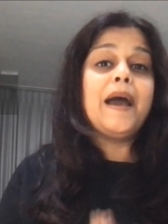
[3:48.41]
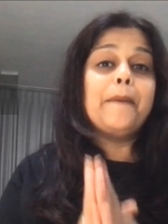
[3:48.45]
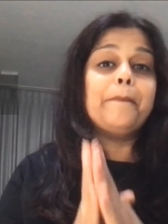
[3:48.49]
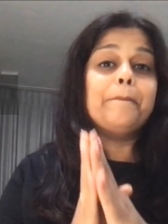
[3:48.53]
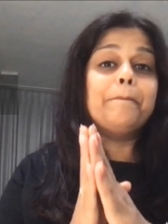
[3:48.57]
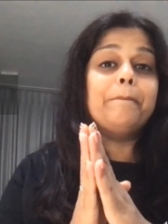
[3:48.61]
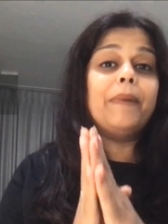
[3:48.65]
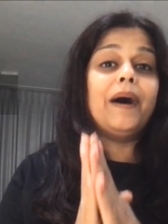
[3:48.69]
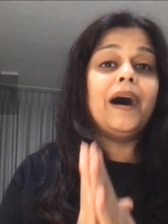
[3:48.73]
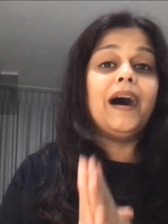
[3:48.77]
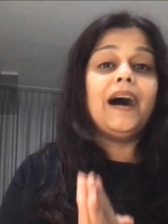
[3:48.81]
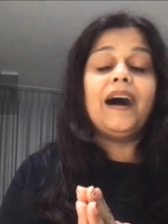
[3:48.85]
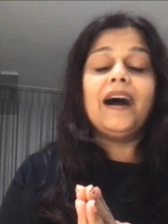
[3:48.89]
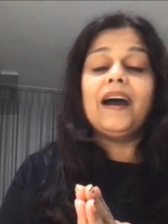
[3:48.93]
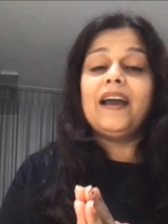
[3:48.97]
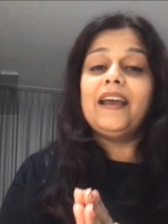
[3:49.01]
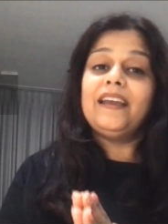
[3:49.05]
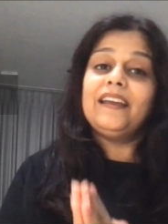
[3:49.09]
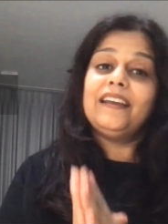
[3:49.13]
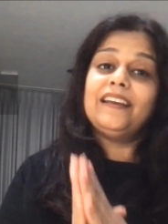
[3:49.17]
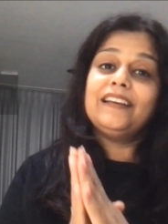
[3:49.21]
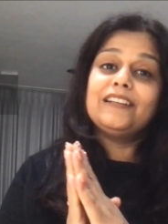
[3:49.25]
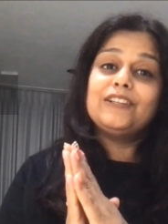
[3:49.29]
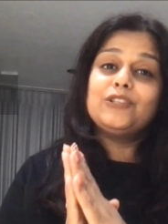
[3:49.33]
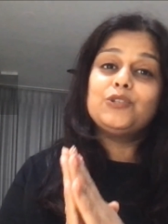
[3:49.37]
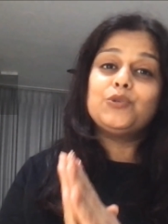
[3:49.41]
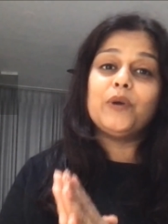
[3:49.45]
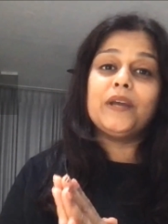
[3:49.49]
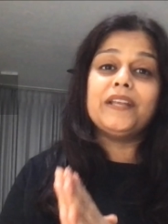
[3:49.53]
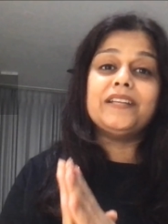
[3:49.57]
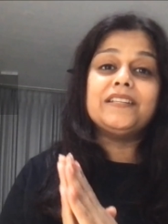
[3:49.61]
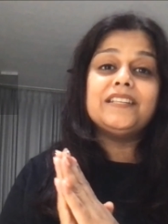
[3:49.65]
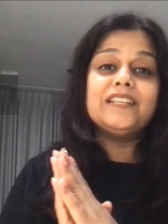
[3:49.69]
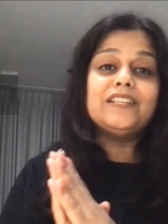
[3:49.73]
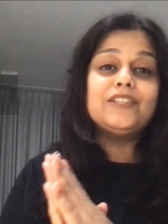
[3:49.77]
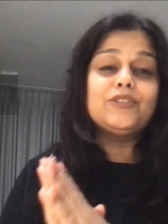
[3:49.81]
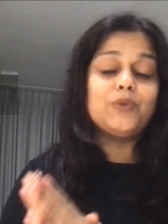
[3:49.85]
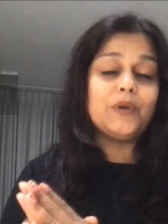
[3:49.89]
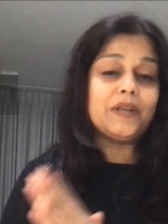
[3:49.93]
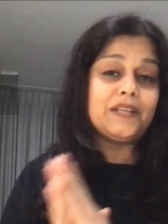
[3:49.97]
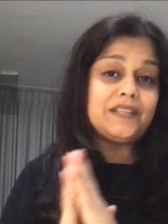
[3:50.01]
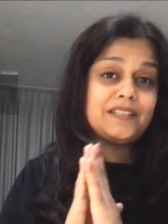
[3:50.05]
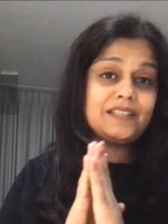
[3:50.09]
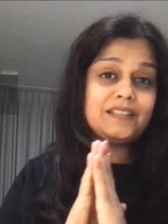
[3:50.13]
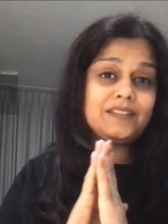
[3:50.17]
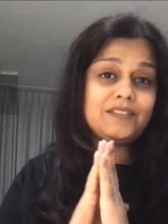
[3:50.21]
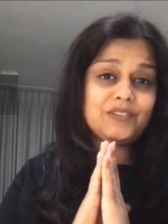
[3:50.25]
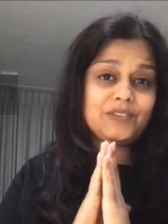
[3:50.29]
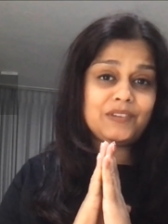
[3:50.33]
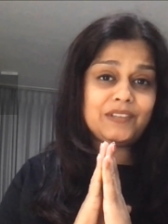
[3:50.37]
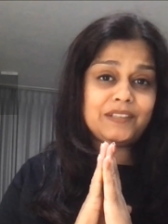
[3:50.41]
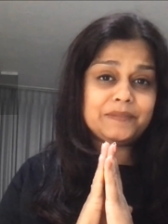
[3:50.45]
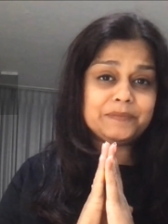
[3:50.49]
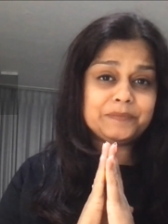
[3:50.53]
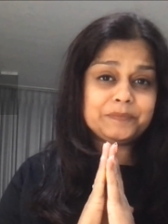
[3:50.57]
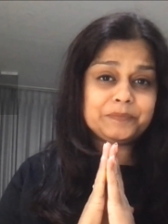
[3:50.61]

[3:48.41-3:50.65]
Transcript: by 2023